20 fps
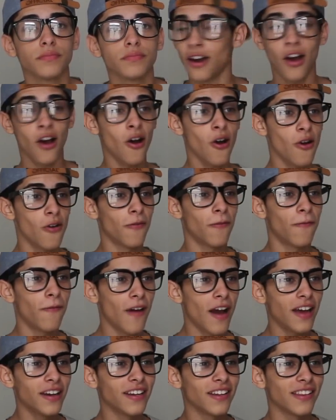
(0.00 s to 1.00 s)
Oh,
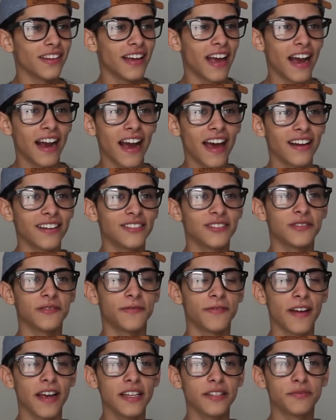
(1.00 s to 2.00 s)
finally, I got into
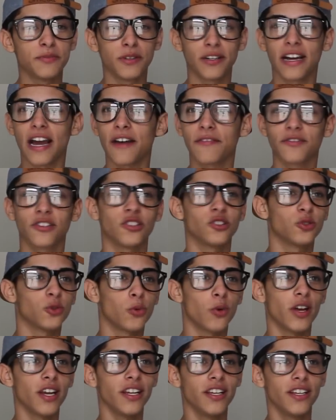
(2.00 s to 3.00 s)
Facebook after
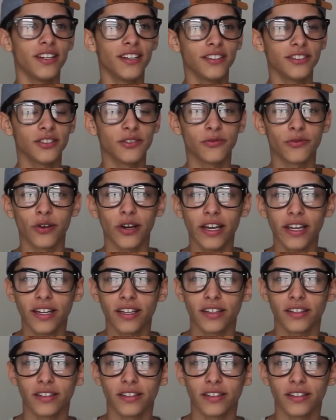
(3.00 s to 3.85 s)
20 years of waiting.